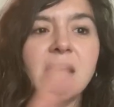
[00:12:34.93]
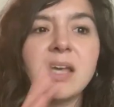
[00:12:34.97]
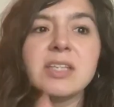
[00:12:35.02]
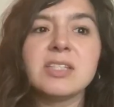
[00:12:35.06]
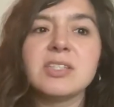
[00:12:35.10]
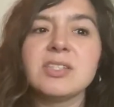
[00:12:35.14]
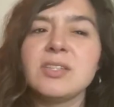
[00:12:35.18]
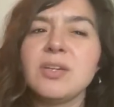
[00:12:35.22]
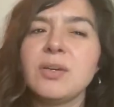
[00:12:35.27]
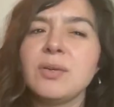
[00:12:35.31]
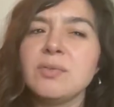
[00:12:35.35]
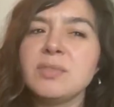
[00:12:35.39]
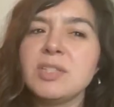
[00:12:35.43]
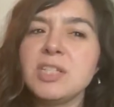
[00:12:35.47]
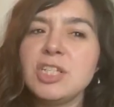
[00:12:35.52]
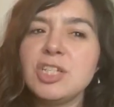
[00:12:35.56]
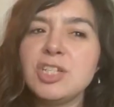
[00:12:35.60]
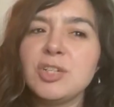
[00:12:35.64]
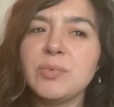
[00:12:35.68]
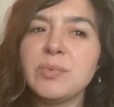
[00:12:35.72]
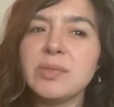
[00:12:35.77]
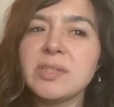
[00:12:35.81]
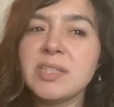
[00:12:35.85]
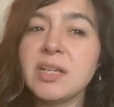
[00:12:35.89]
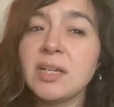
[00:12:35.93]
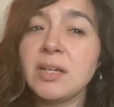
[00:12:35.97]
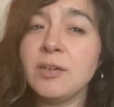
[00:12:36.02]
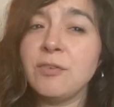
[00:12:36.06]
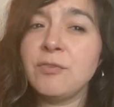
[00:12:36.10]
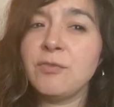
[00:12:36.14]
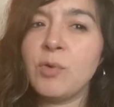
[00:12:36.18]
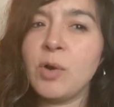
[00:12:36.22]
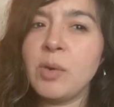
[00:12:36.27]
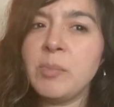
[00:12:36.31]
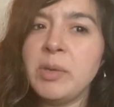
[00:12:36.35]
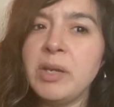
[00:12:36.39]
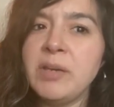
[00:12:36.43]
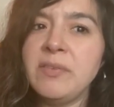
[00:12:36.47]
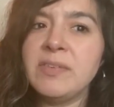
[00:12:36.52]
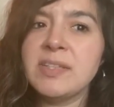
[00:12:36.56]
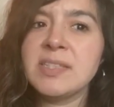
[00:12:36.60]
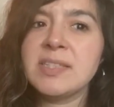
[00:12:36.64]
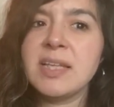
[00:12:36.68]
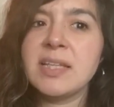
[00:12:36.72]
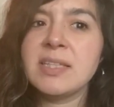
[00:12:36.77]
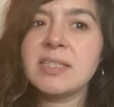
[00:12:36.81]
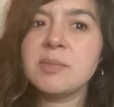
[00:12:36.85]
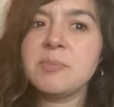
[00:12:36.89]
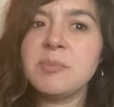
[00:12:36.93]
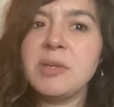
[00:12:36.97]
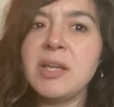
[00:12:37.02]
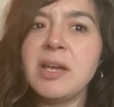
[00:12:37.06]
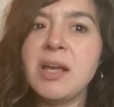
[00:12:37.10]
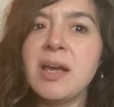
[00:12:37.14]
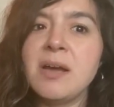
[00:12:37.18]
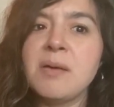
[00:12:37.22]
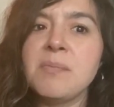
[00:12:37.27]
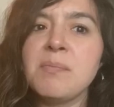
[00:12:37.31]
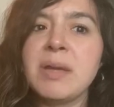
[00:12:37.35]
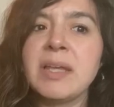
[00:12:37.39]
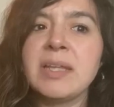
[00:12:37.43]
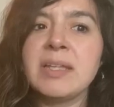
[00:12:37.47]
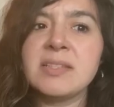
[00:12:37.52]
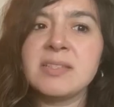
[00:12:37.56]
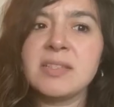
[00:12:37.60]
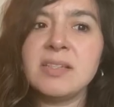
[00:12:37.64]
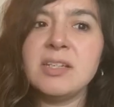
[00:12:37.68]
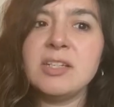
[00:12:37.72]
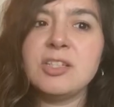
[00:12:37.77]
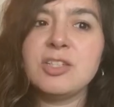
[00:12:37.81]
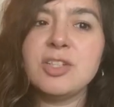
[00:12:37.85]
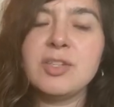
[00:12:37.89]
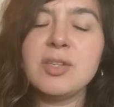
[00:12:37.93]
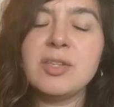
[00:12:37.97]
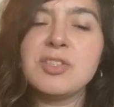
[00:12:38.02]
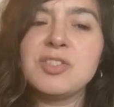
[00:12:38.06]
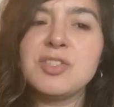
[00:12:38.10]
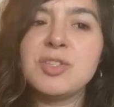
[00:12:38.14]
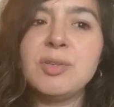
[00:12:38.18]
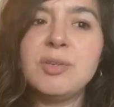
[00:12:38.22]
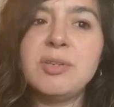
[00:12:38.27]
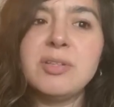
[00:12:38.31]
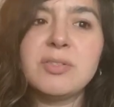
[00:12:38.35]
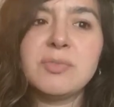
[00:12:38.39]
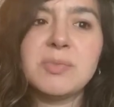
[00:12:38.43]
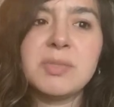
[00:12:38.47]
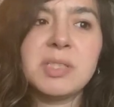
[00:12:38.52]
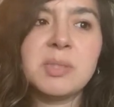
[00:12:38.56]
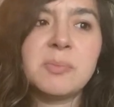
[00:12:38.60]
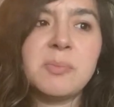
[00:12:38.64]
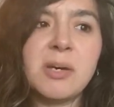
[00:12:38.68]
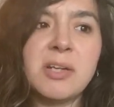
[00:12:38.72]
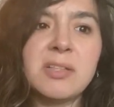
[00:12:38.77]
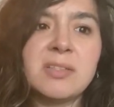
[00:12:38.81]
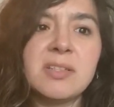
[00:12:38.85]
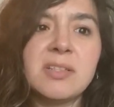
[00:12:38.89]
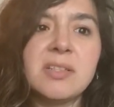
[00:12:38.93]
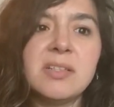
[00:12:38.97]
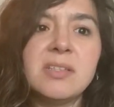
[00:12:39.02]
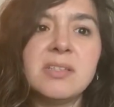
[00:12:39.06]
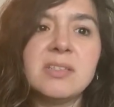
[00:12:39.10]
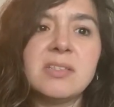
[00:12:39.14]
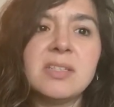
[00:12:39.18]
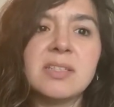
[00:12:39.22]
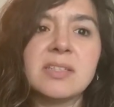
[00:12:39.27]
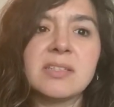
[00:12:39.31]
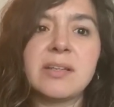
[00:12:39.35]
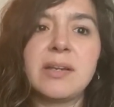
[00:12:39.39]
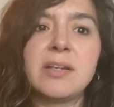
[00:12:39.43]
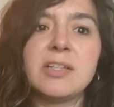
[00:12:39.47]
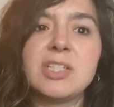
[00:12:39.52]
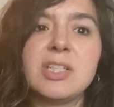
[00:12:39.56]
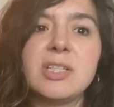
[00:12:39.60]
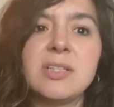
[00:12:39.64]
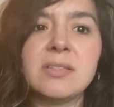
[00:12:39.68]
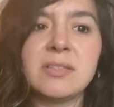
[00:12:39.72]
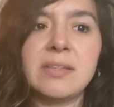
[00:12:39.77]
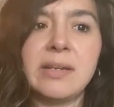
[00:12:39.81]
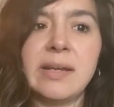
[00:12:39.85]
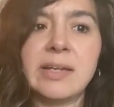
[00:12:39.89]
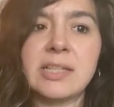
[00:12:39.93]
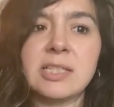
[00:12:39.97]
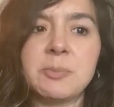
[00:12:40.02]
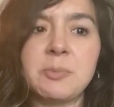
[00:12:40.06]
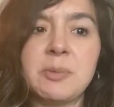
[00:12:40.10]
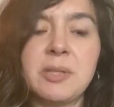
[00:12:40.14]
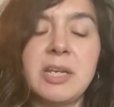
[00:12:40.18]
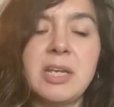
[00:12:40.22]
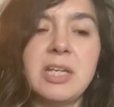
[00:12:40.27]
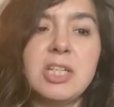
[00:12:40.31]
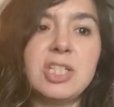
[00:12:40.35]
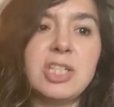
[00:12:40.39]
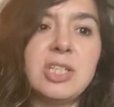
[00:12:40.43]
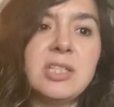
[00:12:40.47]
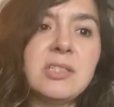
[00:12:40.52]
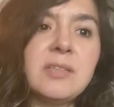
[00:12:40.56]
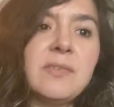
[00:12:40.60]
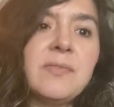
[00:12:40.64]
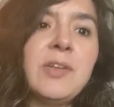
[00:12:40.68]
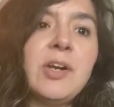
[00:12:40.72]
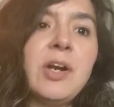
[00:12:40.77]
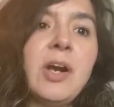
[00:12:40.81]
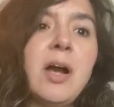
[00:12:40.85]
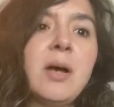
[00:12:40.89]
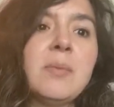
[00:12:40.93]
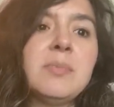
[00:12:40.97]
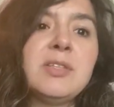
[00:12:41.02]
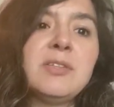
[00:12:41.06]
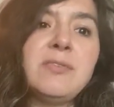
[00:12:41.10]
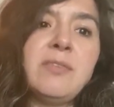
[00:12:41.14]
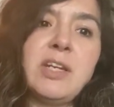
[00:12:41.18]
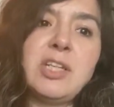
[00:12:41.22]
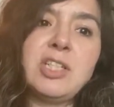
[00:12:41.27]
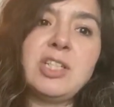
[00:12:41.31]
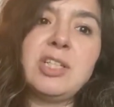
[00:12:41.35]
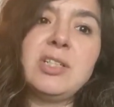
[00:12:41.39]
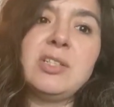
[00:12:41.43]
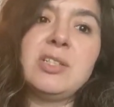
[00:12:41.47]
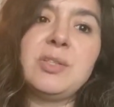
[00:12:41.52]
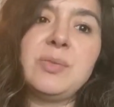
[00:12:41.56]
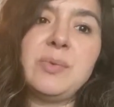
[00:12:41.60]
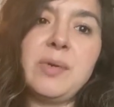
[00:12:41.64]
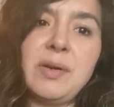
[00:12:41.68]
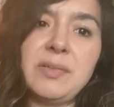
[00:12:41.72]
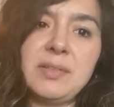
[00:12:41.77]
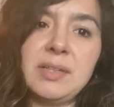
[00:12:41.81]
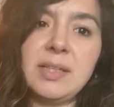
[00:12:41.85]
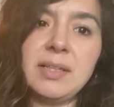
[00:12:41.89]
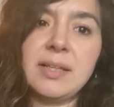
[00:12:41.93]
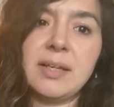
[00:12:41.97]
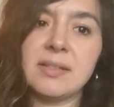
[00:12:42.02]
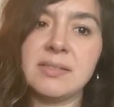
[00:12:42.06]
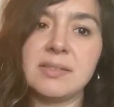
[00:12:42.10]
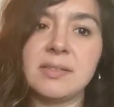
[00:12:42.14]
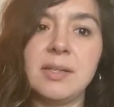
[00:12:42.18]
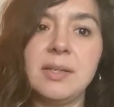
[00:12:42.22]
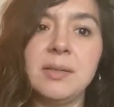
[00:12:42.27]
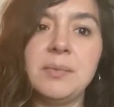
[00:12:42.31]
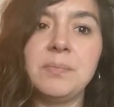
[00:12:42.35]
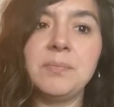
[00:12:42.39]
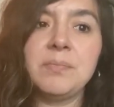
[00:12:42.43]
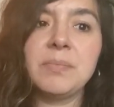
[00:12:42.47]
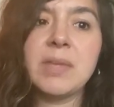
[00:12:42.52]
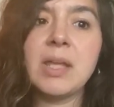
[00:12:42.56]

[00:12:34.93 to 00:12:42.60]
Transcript: So teacher will take a formative assessment by listening to the students' responses, discussions, and explanations of their observations throughout the lesson.